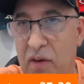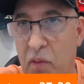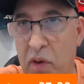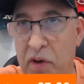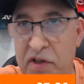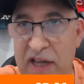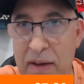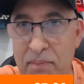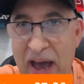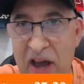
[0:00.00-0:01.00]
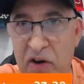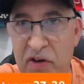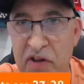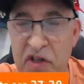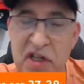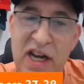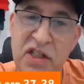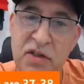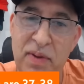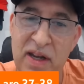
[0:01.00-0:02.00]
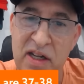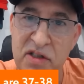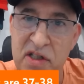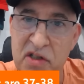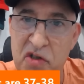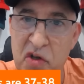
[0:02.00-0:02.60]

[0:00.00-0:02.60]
We're the same pattern that the Giants have been in since